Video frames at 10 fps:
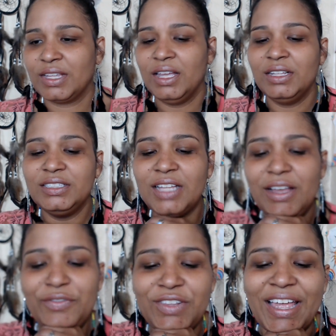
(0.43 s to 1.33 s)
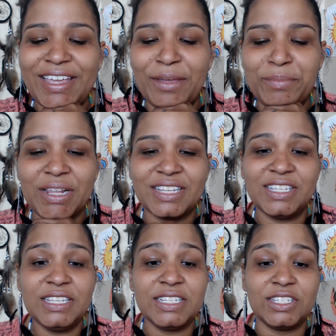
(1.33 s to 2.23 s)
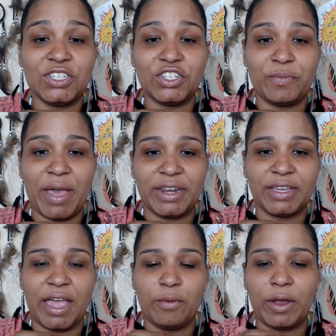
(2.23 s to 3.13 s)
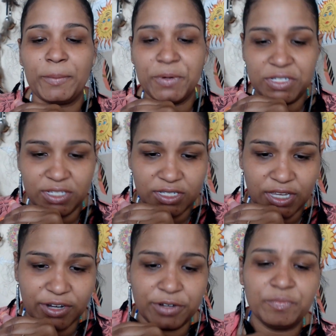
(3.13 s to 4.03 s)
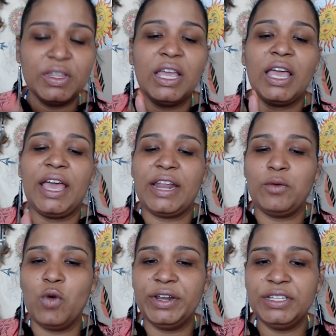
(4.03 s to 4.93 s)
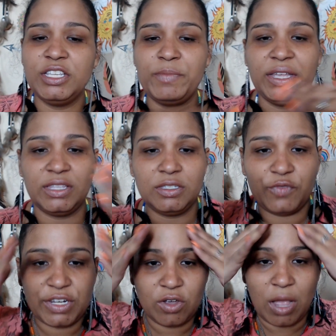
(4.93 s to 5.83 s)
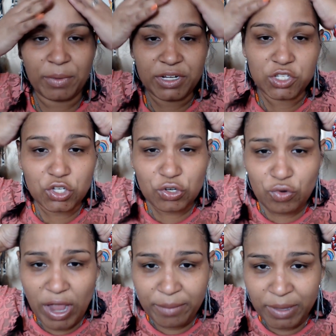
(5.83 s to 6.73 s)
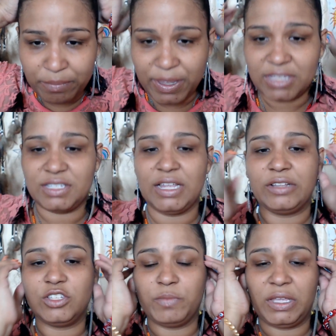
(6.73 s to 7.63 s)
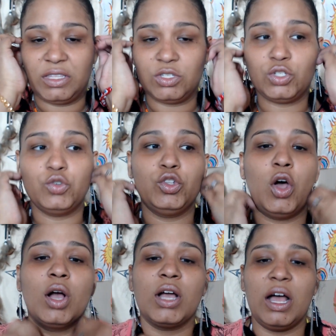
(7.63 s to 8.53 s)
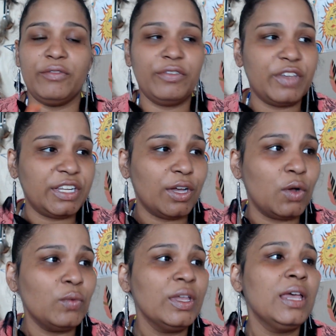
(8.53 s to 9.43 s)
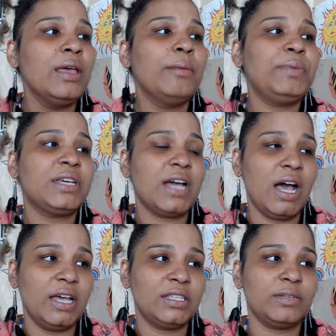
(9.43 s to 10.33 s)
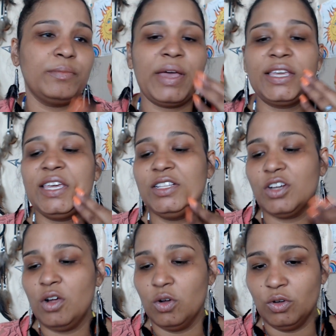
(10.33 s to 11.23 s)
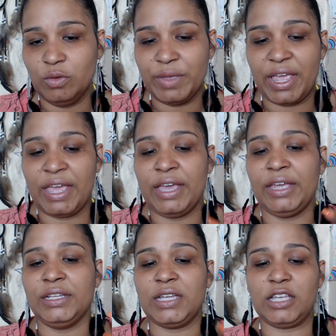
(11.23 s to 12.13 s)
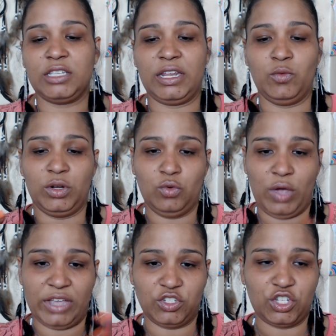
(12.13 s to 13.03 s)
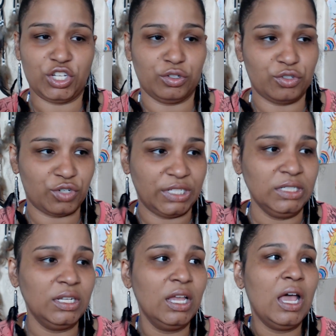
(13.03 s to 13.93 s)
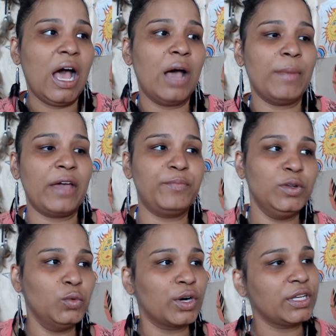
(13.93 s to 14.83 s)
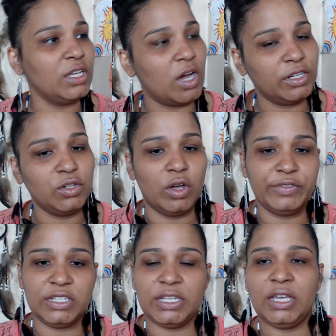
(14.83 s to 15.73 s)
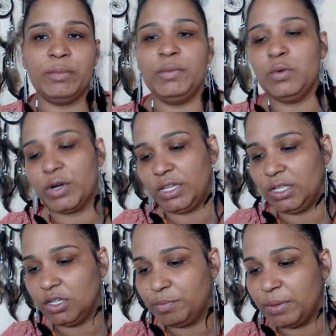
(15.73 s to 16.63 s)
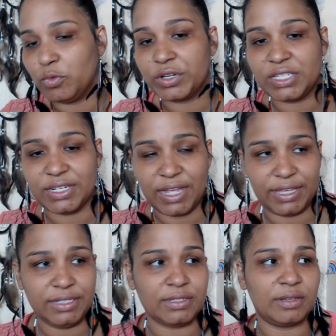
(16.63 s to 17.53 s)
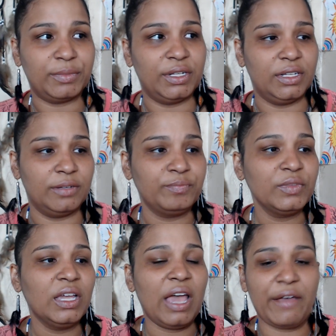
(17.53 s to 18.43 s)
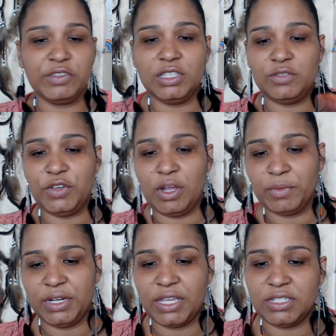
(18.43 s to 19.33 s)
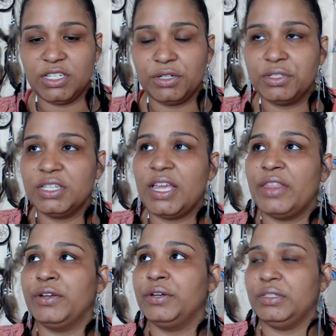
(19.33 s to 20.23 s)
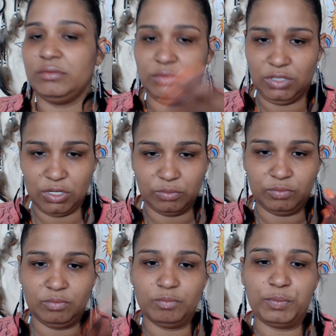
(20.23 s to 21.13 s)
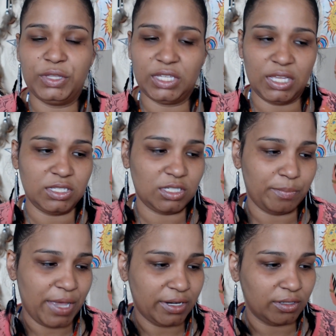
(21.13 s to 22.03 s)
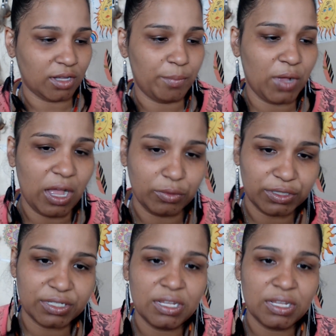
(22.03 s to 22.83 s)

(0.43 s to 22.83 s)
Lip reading: Love, light, and blessings. This is Shamanic Adwak Priestess here, and I wanted to make this video. I'm going to try my best not to make this too long of a video because my kids are home, and as anyone who has children, I've been working on and off today. I'm going to be working a little bit more tonight, so I'm going to, after this video, I'm going to get dinner together and, you know, put the kids to bed in a couple hours